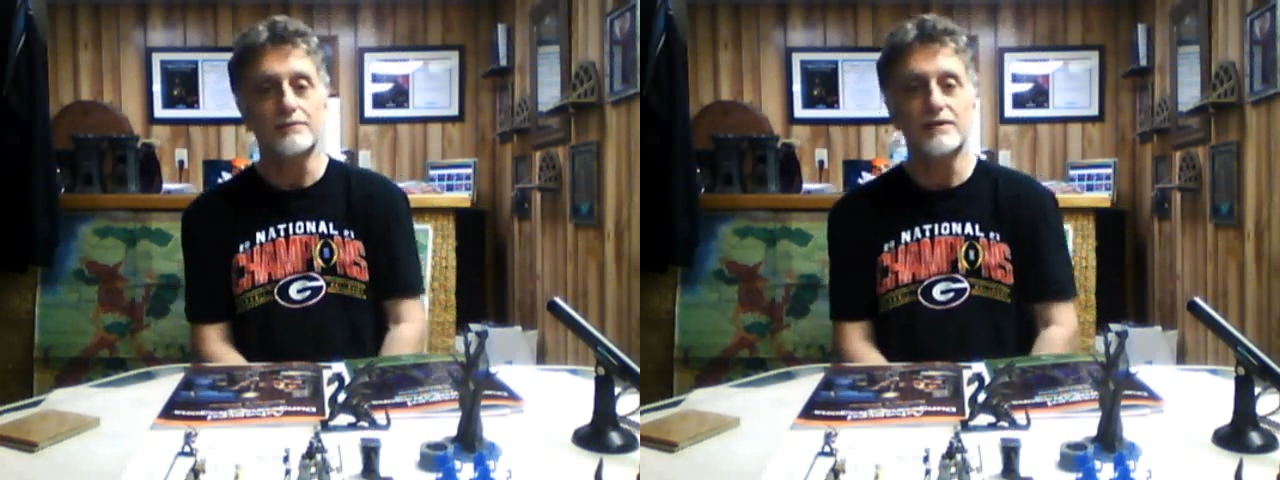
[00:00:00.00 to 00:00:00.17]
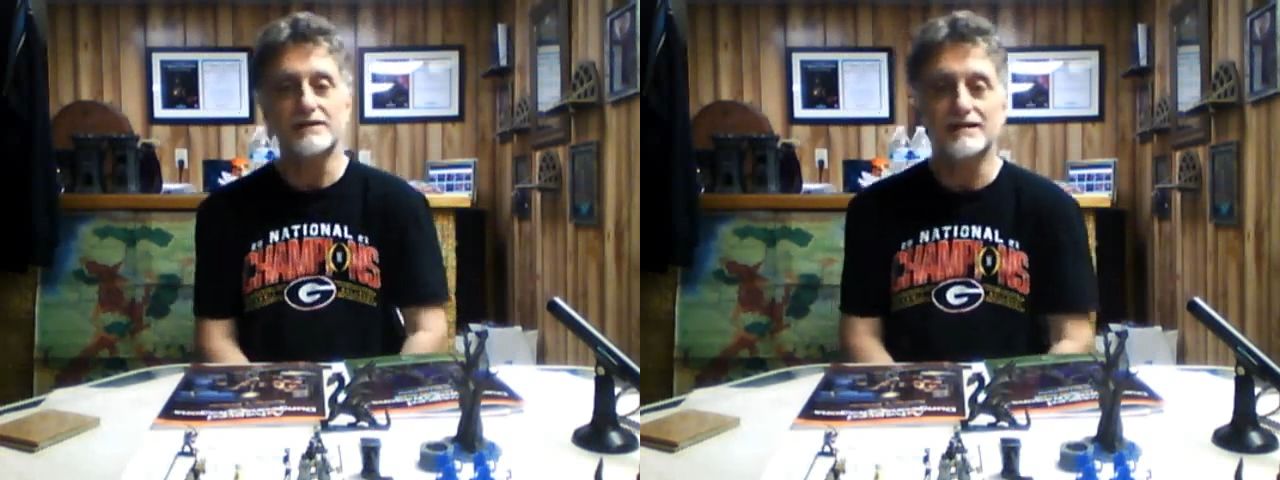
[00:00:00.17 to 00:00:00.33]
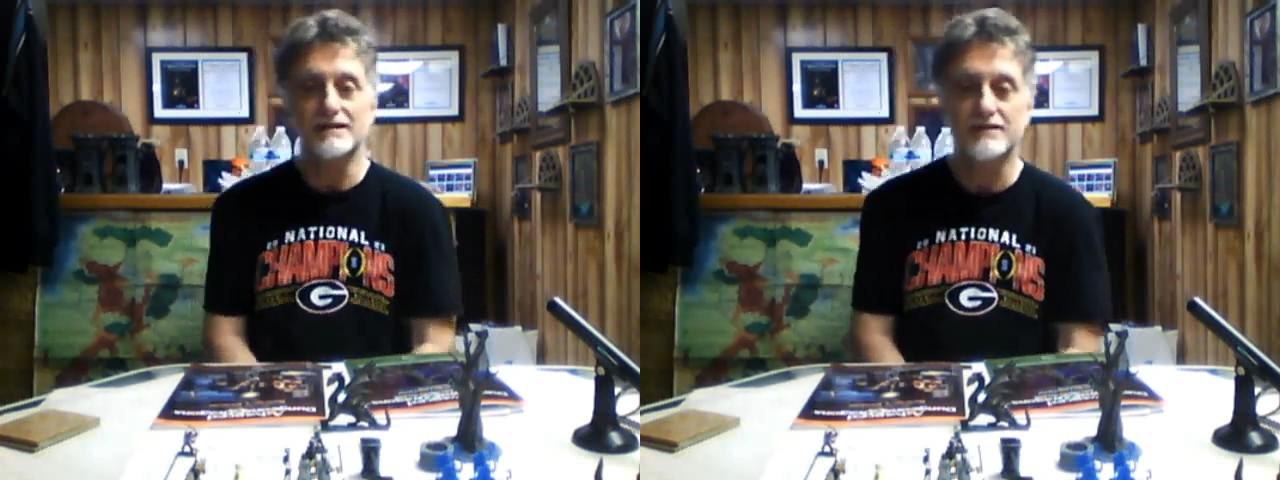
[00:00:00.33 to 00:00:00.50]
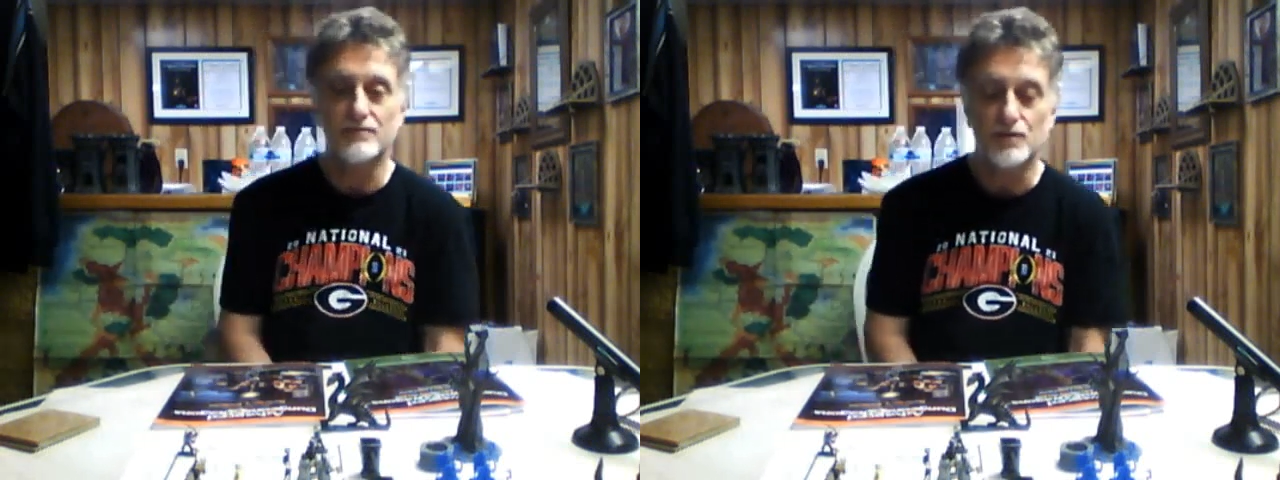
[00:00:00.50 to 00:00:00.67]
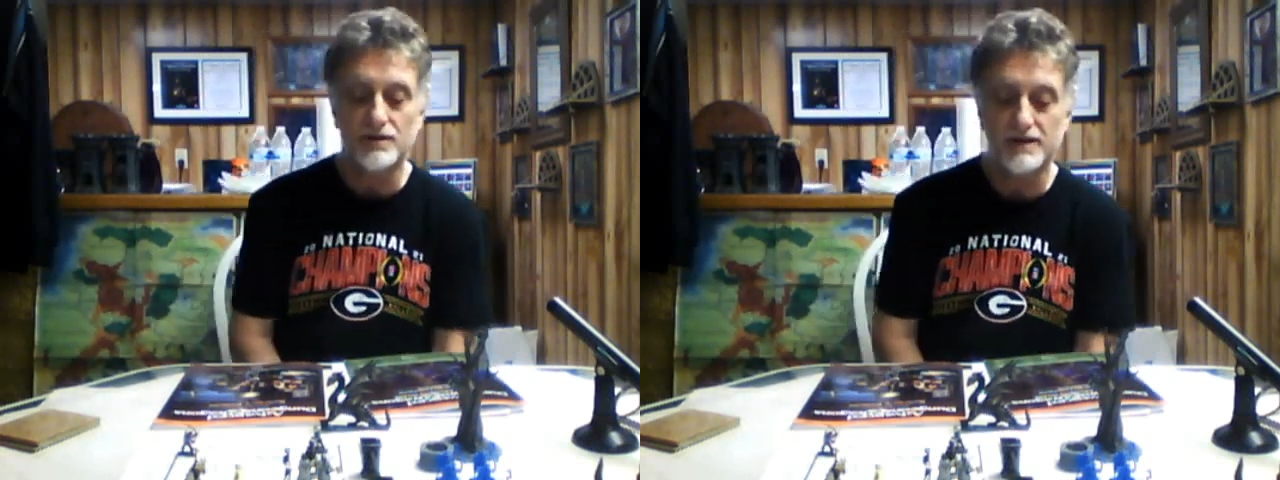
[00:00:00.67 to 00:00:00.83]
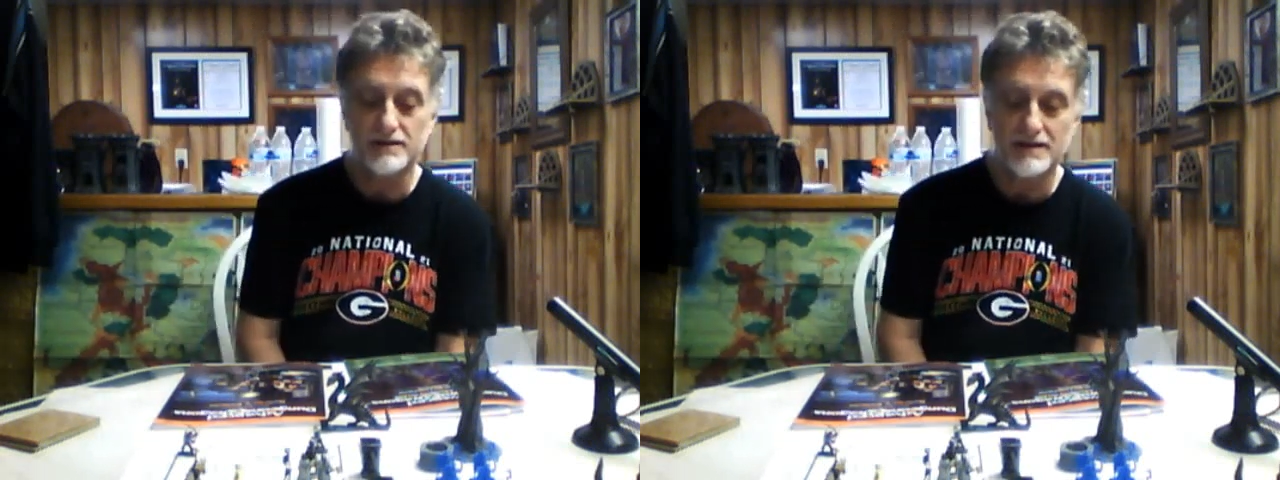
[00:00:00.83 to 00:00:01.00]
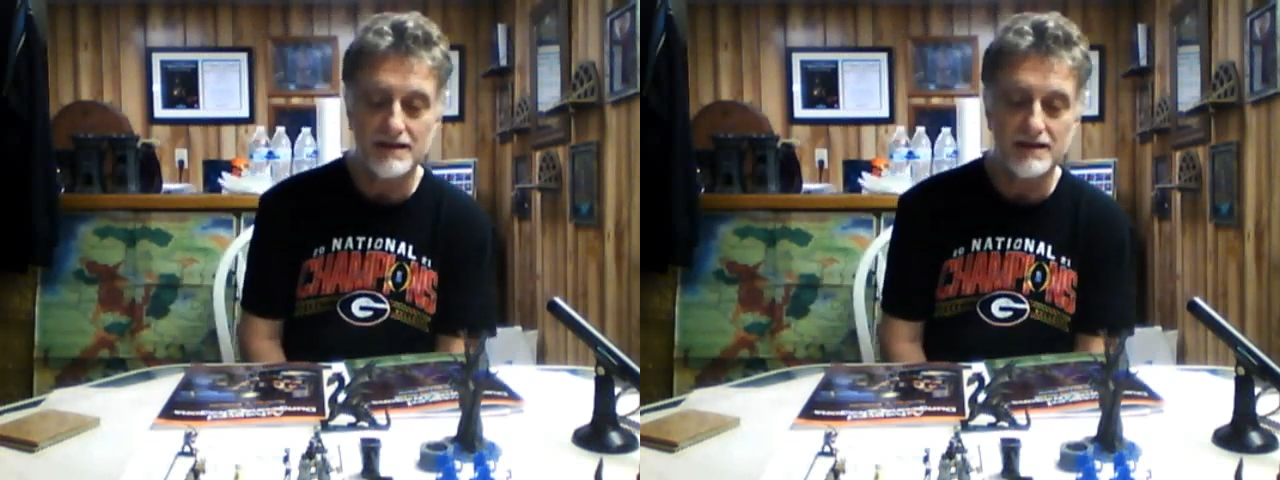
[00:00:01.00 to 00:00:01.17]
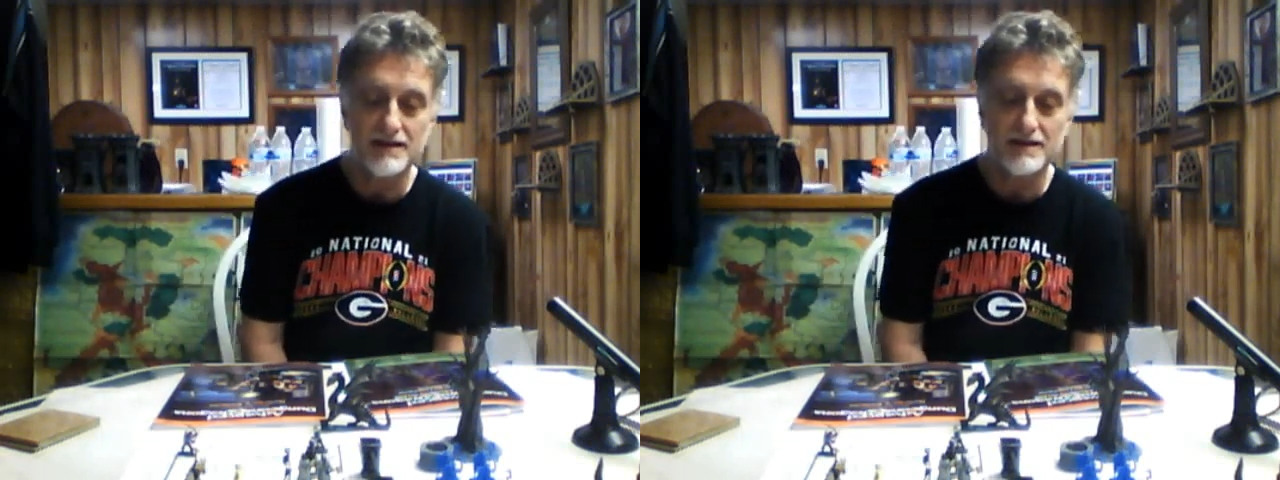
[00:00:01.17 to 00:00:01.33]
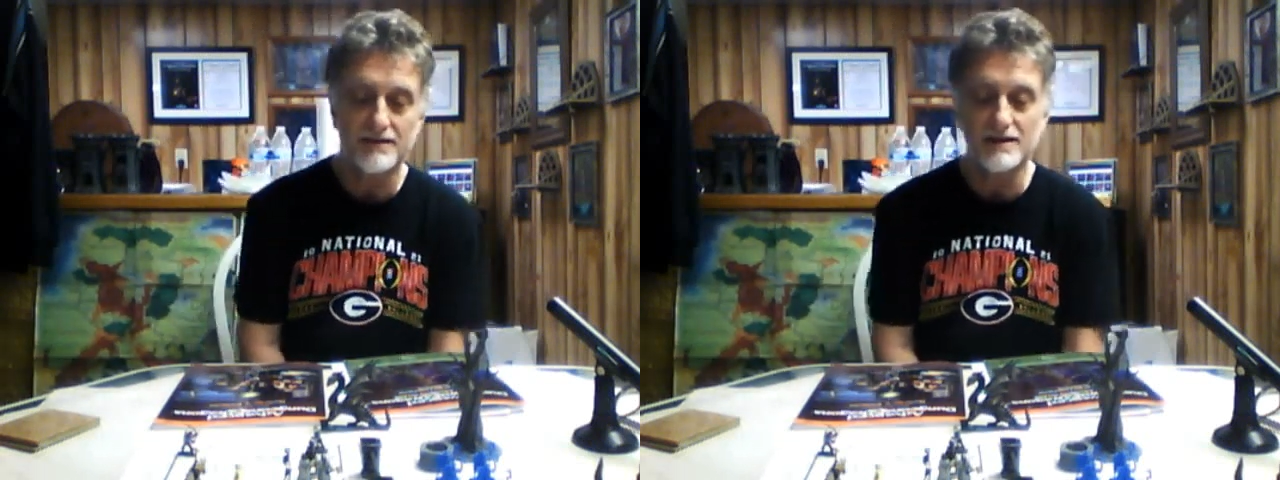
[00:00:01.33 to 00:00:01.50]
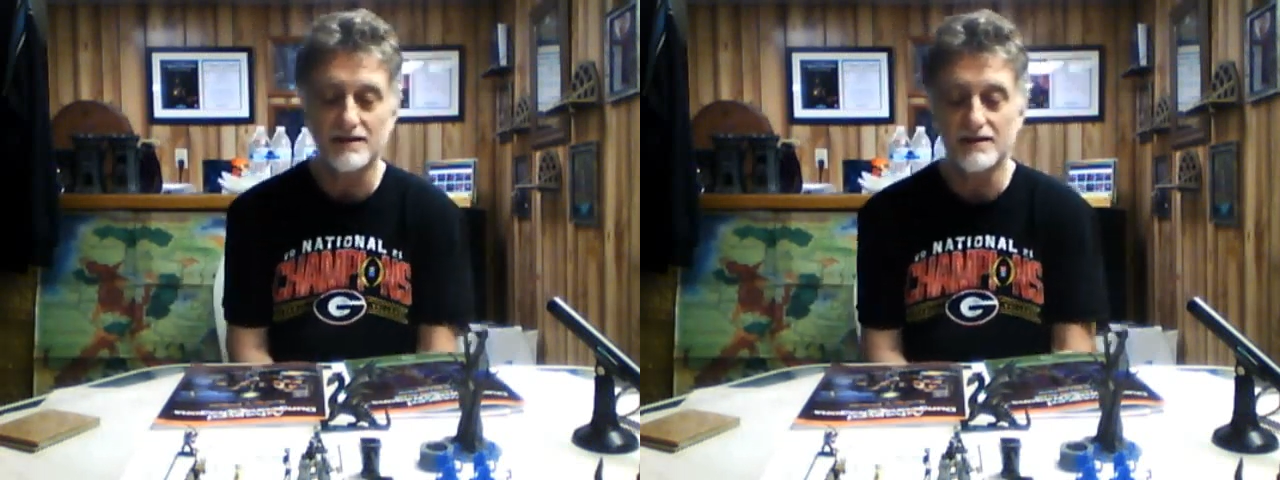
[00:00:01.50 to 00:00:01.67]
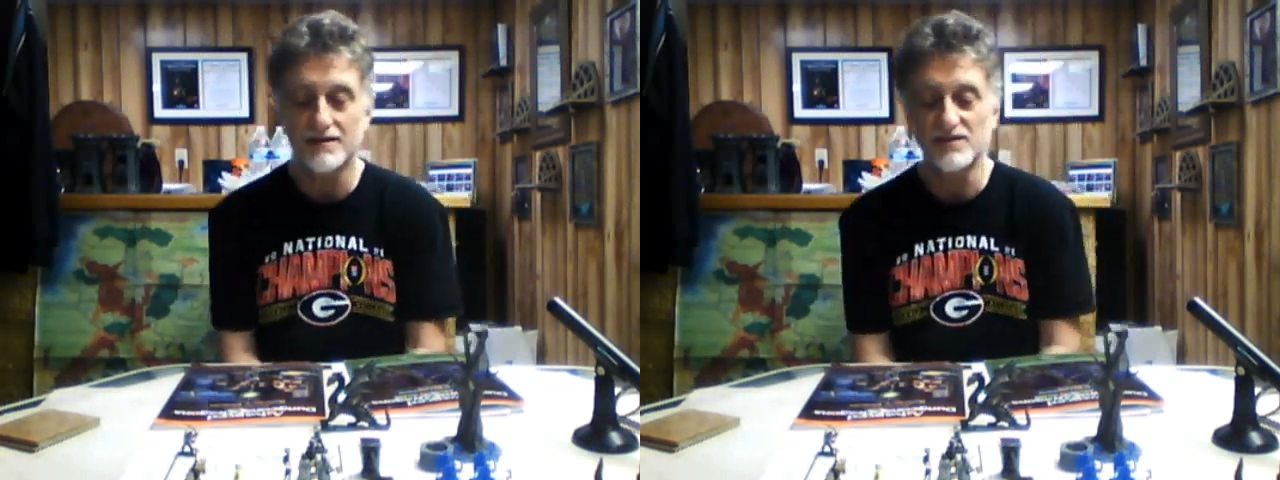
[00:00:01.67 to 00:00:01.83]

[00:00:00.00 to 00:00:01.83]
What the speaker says: at the end of